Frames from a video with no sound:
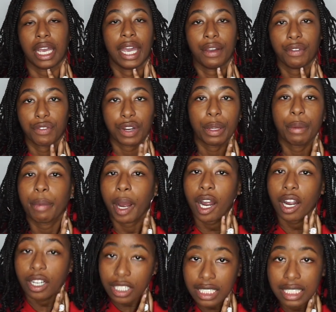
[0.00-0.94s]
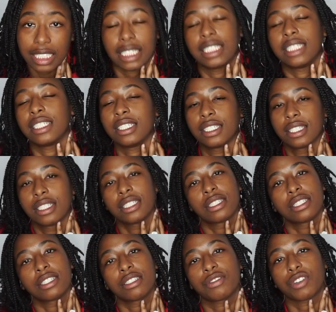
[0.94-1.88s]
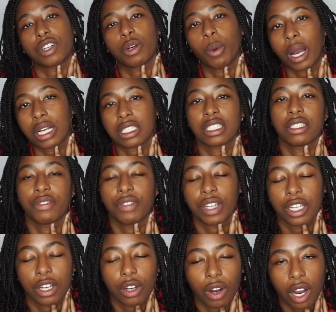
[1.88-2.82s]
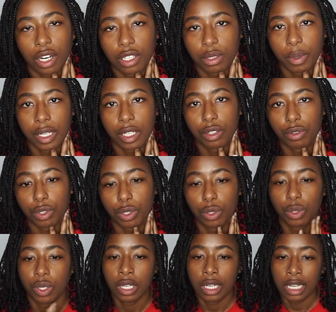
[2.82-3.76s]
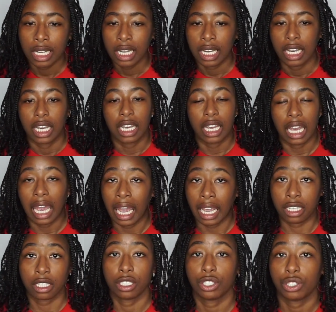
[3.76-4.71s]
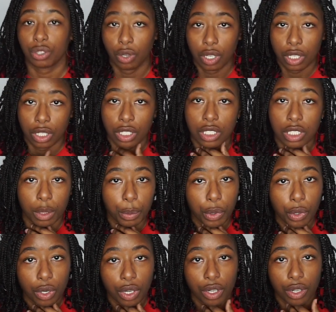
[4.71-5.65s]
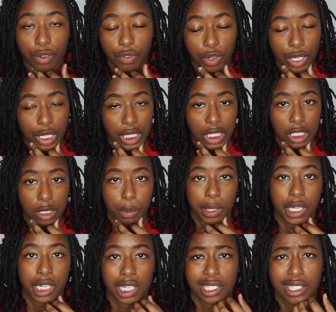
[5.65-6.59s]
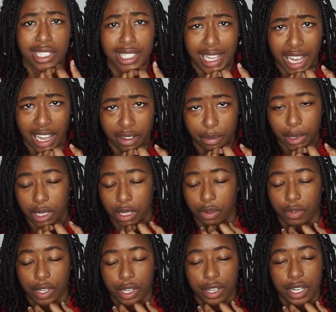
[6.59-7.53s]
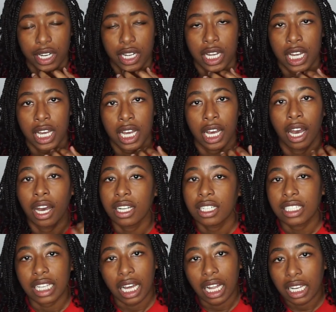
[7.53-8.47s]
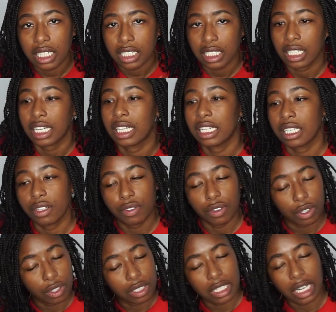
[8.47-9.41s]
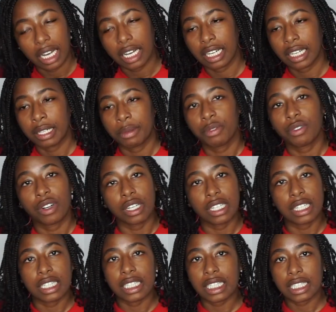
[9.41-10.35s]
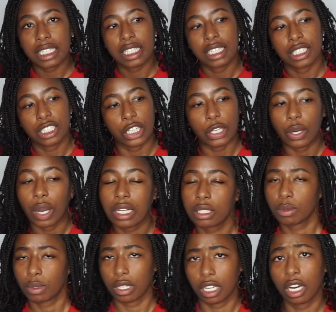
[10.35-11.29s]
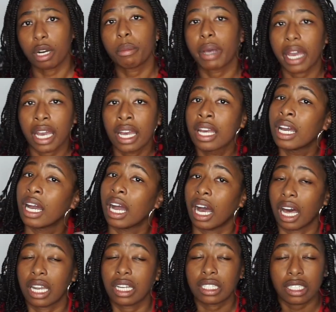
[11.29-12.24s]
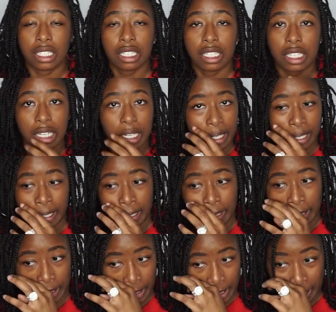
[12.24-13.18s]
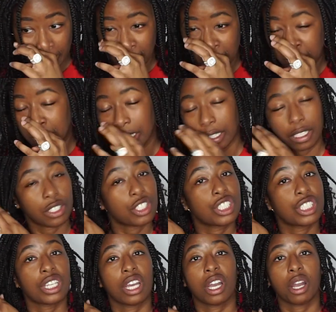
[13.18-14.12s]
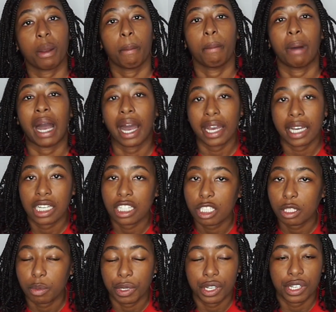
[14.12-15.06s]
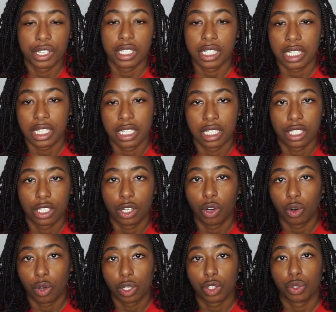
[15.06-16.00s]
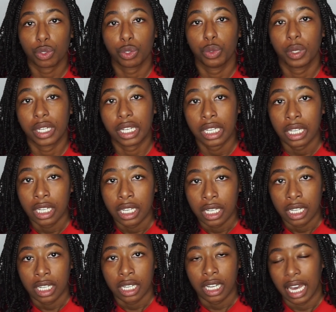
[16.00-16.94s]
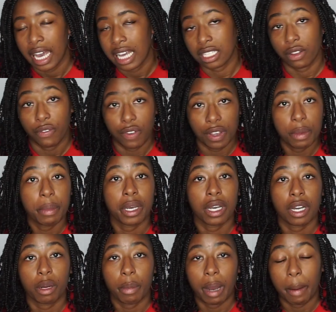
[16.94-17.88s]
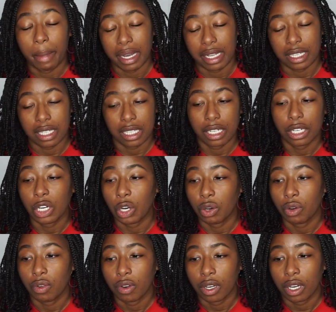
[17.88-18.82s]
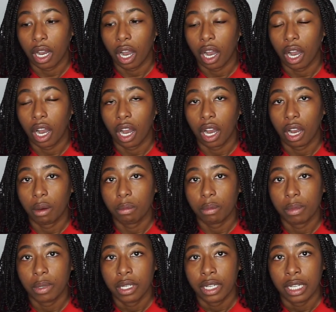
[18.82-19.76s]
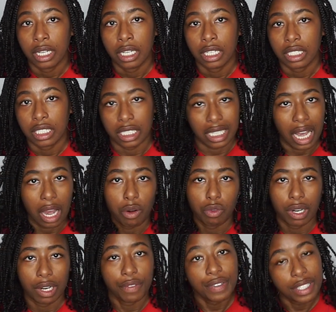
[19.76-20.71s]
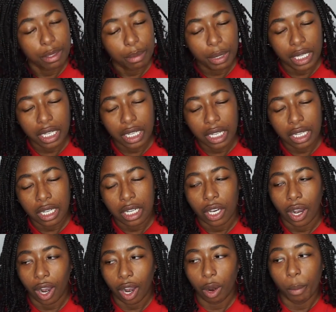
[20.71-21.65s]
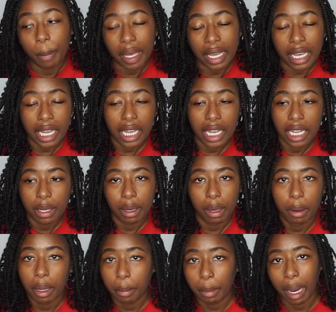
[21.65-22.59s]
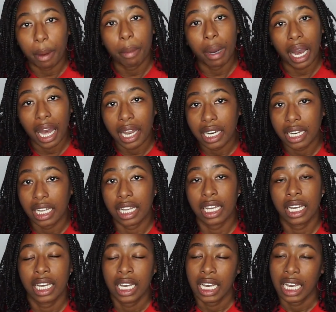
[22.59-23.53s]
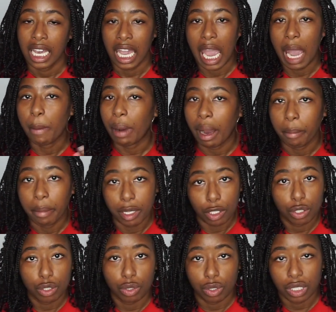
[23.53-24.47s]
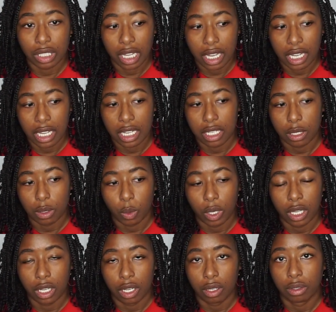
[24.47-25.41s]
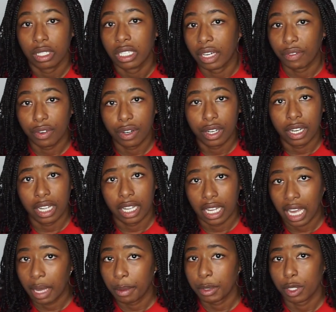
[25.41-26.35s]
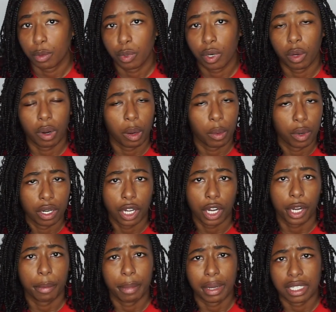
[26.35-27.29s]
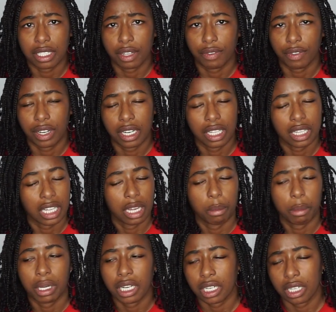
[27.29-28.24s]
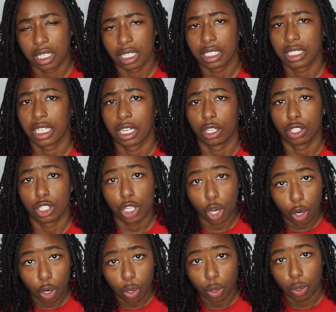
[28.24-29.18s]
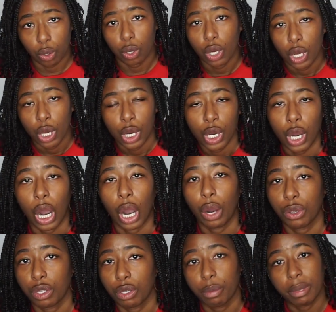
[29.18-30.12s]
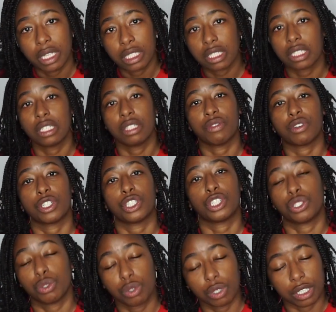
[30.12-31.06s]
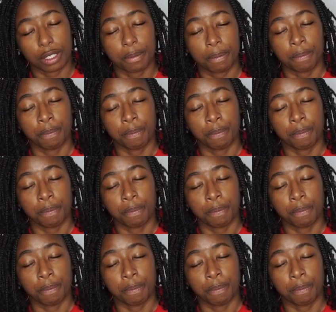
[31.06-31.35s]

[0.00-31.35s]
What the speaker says: every person for watching the video all the way through and actually showing your support for us, because this has been a very challenging and difficult time for us. So I just want to come back honestly and just share my experiences going through it as a female by myself. Just how rough it's been on me and my body and my mental state as well. Never came to the point where I want to hurt myself or anything, but it does take a toll on you mentally for sure.